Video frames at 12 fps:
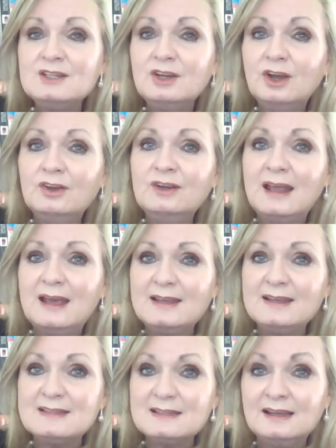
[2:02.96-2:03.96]
known
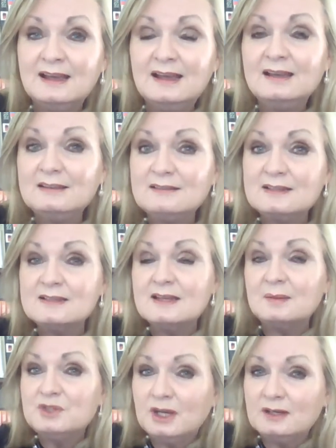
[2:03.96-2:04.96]
as the
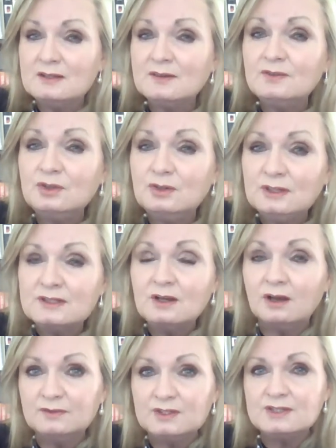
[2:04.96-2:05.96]
subjective unit
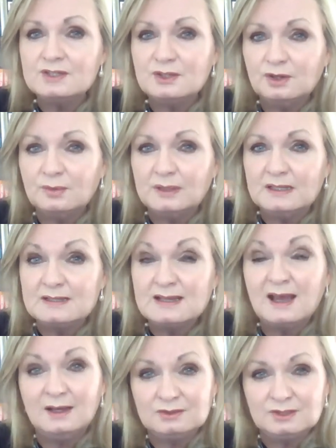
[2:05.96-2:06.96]
of disturbance
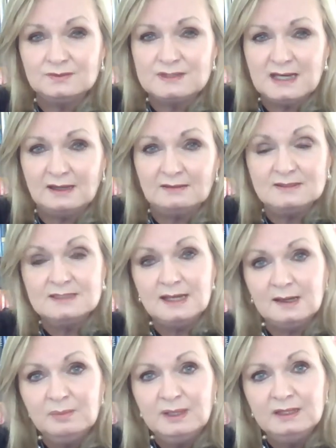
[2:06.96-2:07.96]
out of 10.
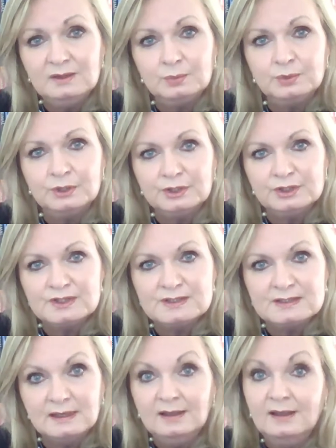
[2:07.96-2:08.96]
10 being the
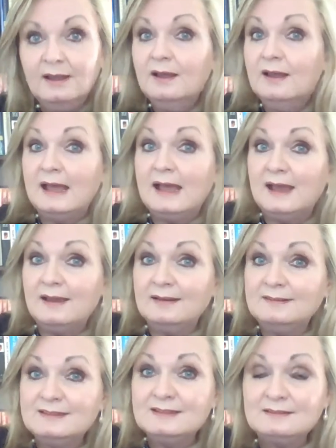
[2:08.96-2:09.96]
worst
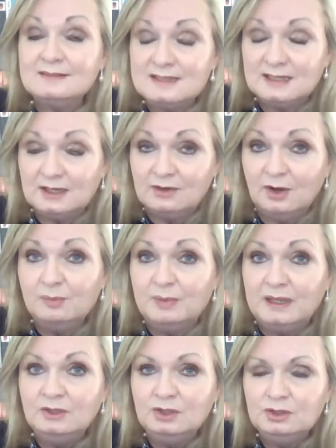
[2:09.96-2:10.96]
and 0
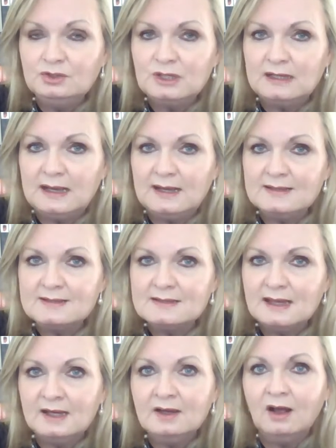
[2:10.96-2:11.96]
being
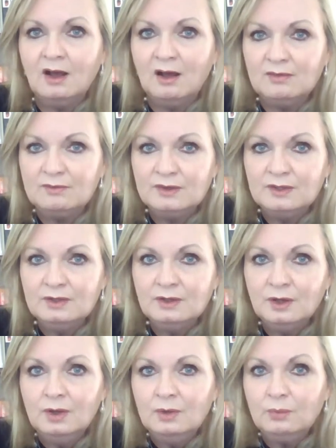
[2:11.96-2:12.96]
neutralized. And
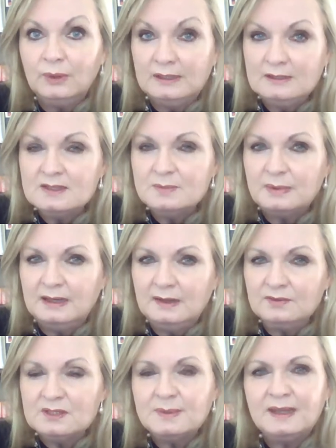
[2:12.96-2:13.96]
often when this
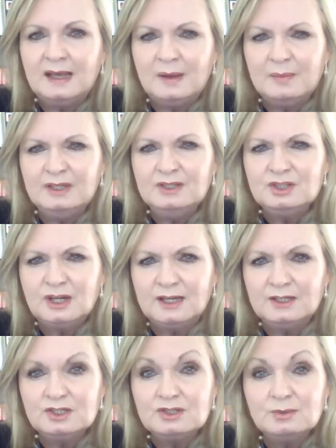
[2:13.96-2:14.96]
belief has become
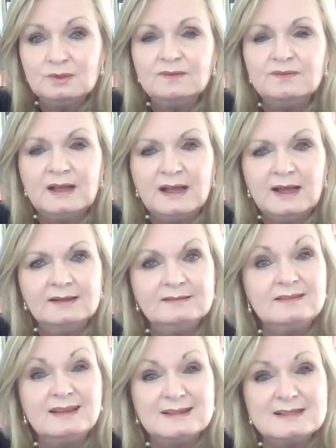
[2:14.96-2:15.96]
entrenched, you will
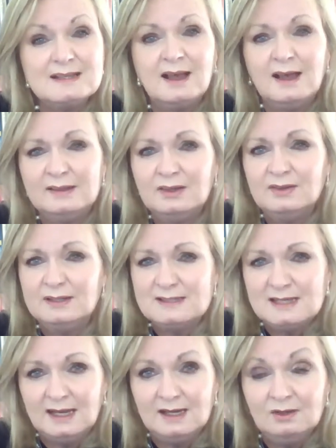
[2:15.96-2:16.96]
find that it's either a
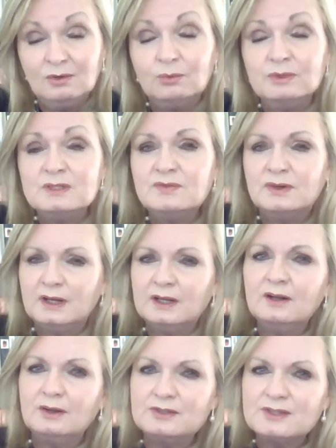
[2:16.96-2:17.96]
10 or it's very
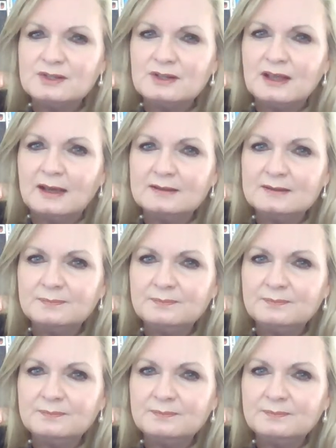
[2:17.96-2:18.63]
close to that.